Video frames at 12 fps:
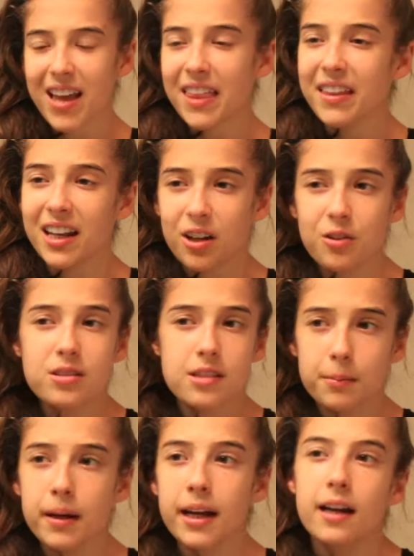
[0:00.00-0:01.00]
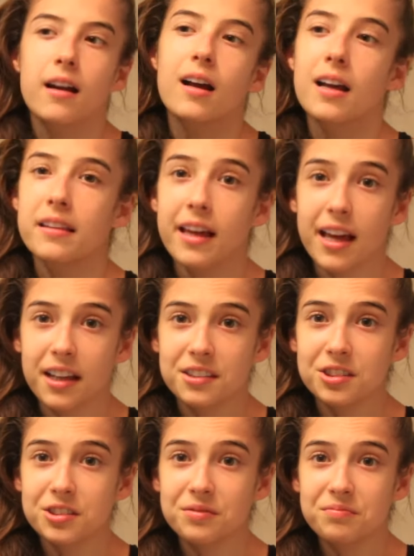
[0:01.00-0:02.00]
And then I always take my hair out at the
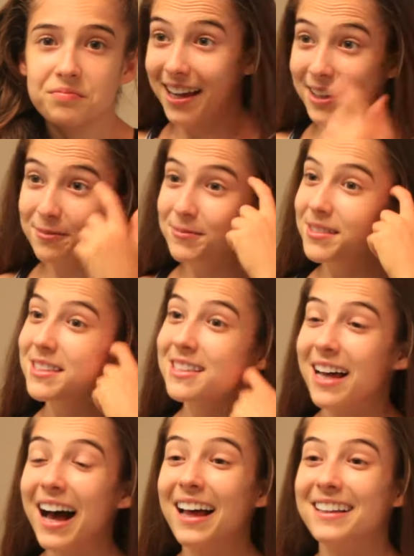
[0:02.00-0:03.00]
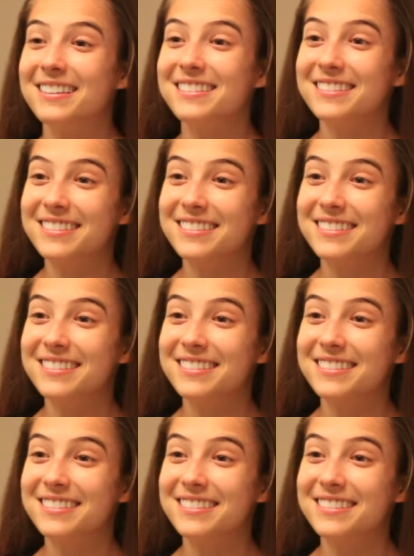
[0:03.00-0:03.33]
end. I'm done.